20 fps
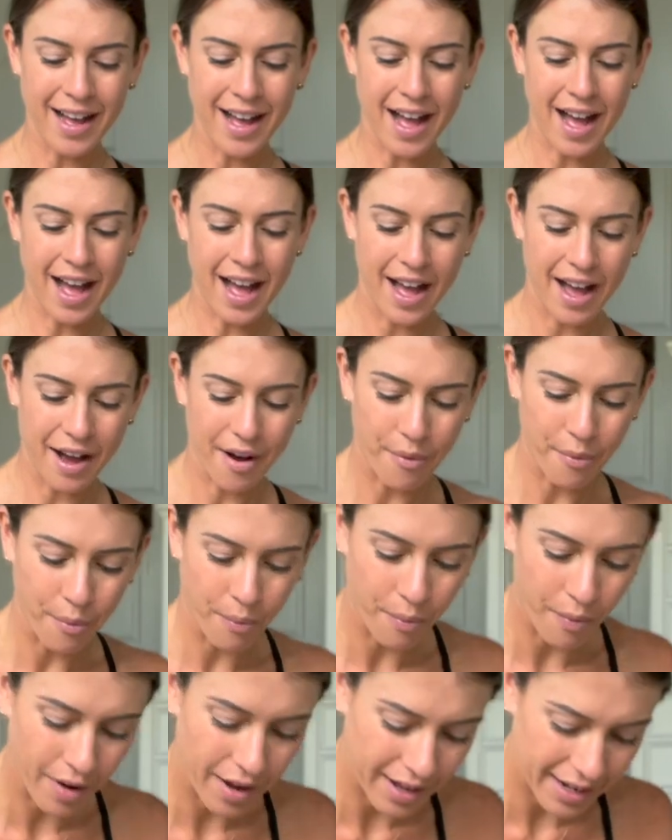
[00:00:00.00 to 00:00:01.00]
Uh,
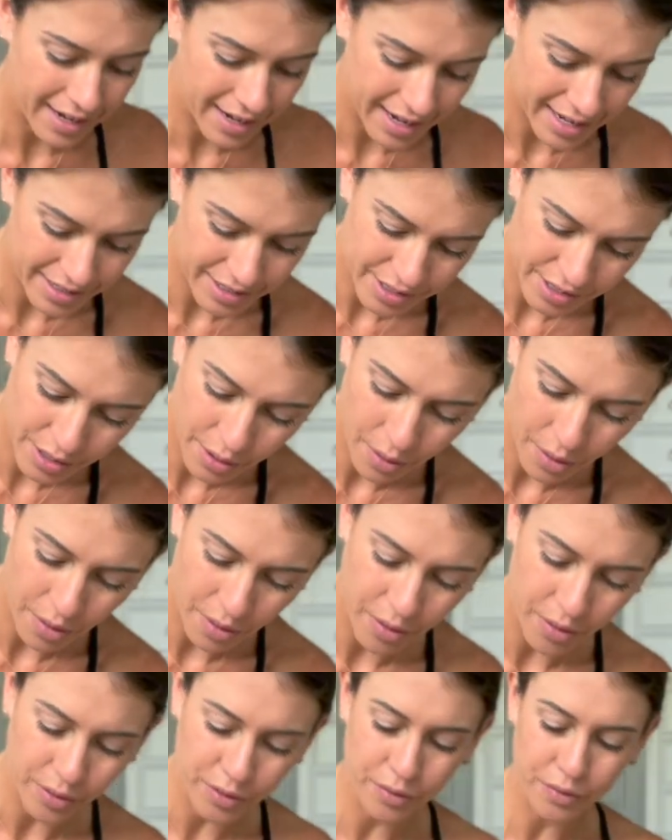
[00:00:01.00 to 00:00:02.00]
one, it's
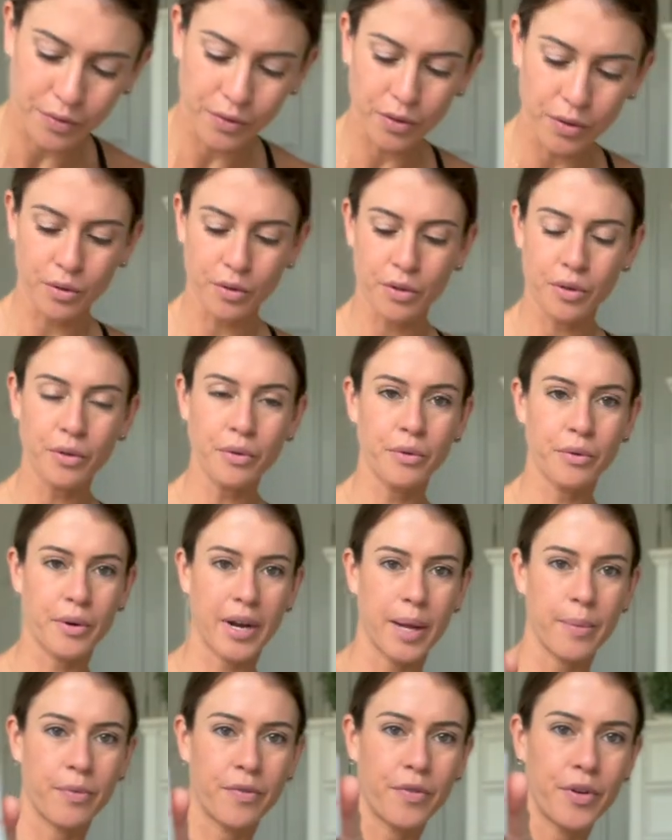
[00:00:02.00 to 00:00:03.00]
called Floral
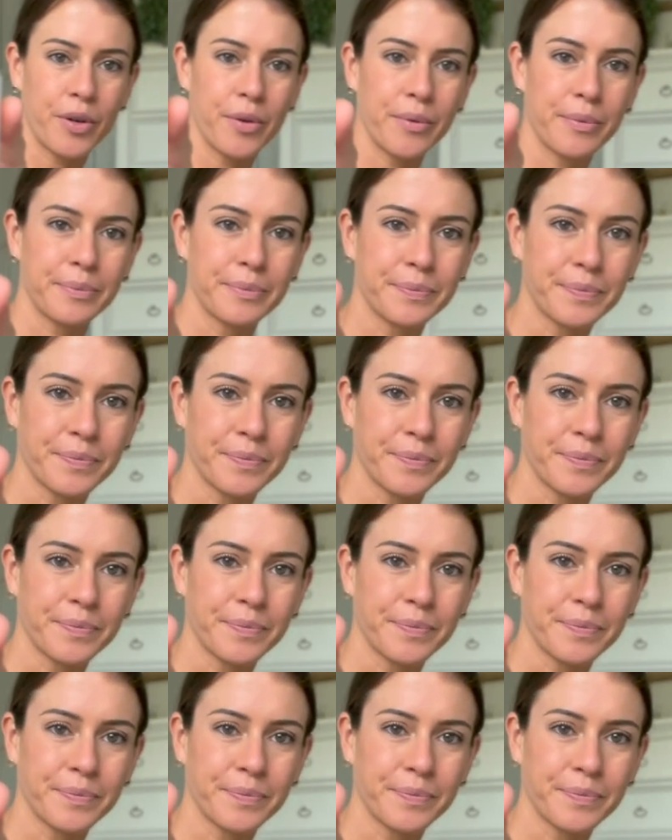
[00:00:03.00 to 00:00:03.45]
Grapefruit